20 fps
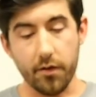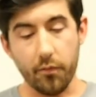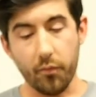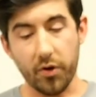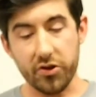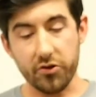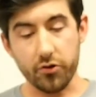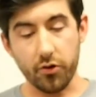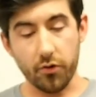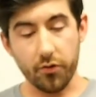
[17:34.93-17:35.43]

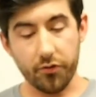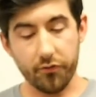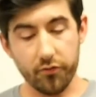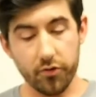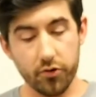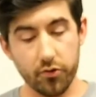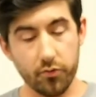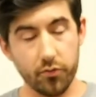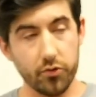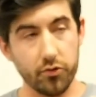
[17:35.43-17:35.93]
When you go
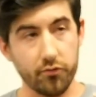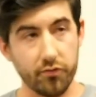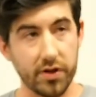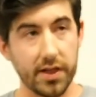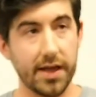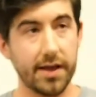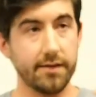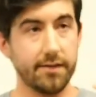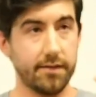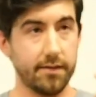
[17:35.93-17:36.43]
through, you
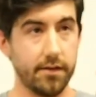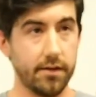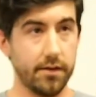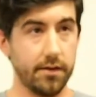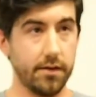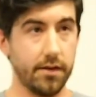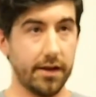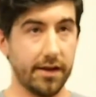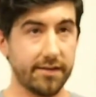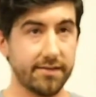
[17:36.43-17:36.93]
realize
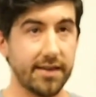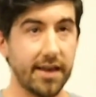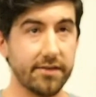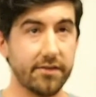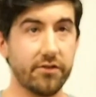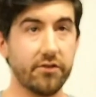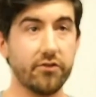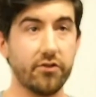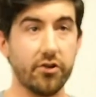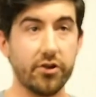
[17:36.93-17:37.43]

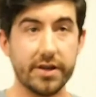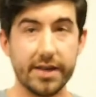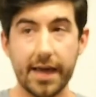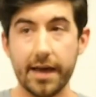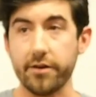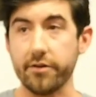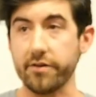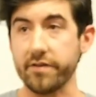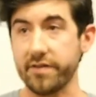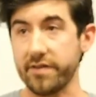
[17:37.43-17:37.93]
accessors are
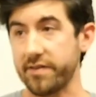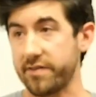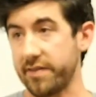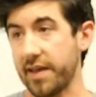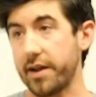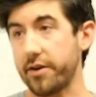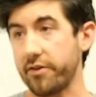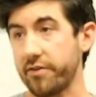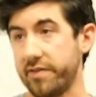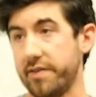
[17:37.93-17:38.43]
getters and
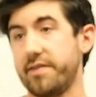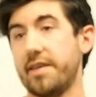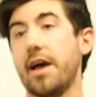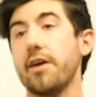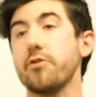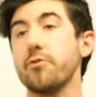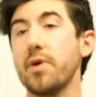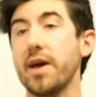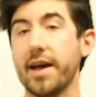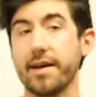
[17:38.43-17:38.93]
setters. That's
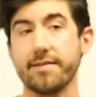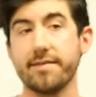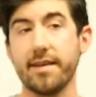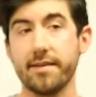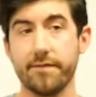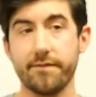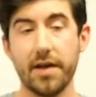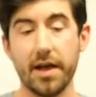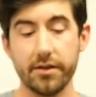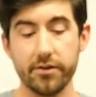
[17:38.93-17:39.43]
how you
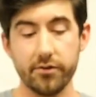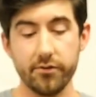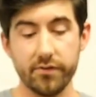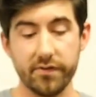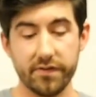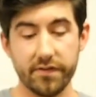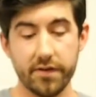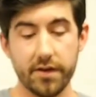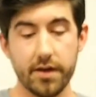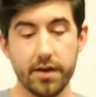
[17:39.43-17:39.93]
access
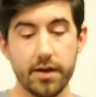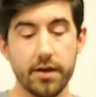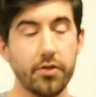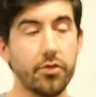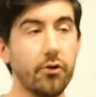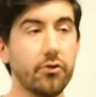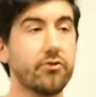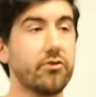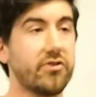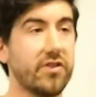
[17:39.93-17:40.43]
values.
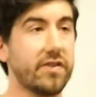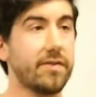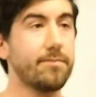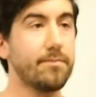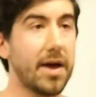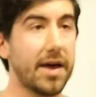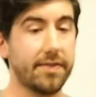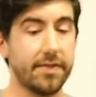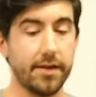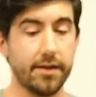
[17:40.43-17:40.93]
Those are just
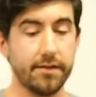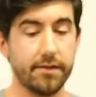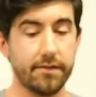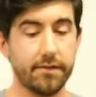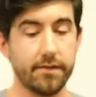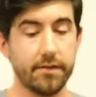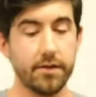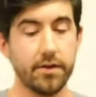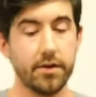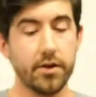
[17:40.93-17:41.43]

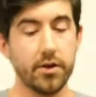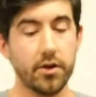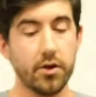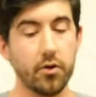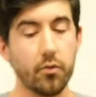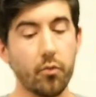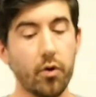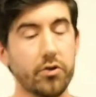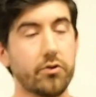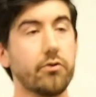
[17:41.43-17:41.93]
methods.
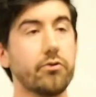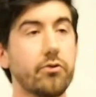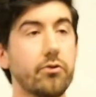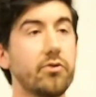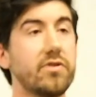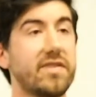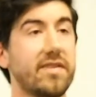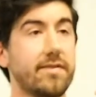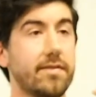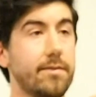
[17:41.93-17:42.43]
What you'll
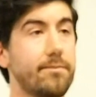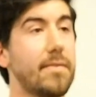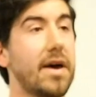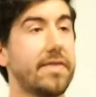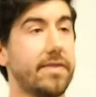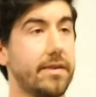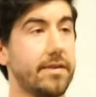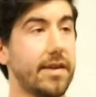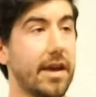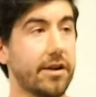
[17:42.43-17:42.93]
use is the
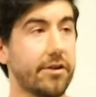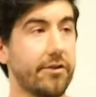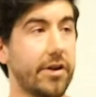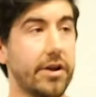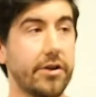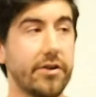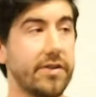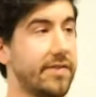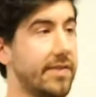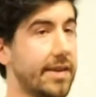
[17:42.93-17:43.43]
method
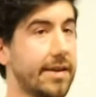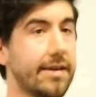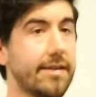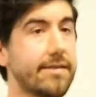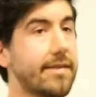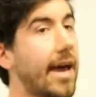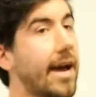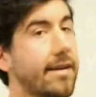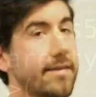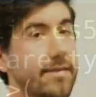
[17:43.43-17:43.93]
decorator. It's the
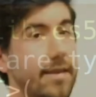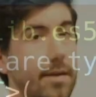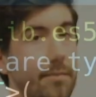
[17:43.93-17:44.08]
exact